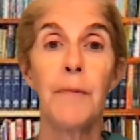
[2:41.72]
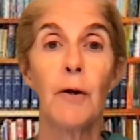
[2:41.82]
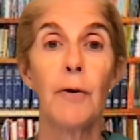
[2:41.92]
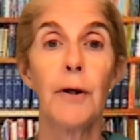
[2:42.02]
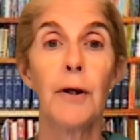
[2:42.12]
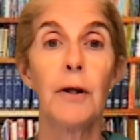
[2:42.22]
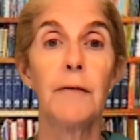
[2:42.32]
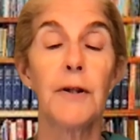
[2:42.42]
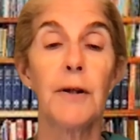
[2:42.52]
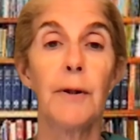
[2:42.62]
critical
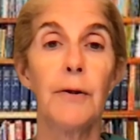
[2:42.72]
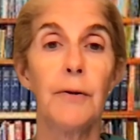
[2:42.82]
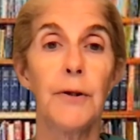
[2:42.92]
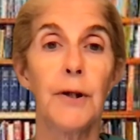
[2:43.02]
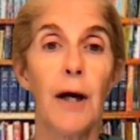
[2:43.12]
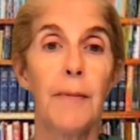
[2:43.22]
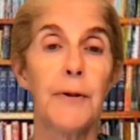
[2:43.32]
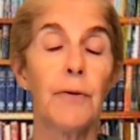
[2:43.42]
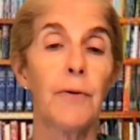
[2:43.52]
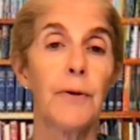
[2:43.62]
of somebody who stops
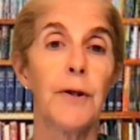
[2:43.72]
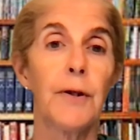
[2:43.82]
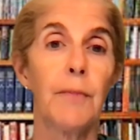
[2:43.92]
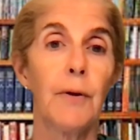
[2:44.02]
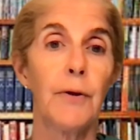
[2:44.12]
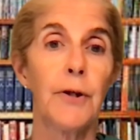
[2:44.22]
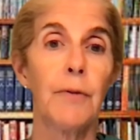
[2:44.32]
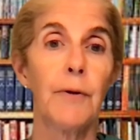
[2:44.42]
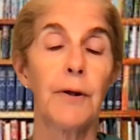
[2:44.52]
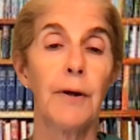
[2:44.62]
a horse's
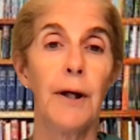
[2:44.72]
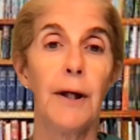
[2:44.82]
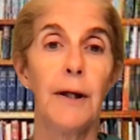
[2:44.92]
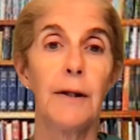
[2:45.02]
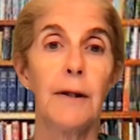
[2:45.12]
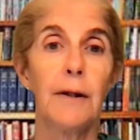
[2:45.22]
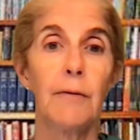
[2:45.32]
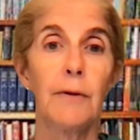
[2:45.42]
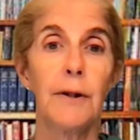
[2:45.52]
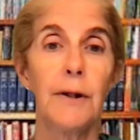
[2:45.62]
motion with their hand in their
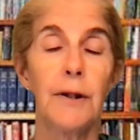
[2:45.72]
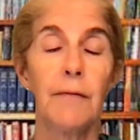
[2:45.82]
release.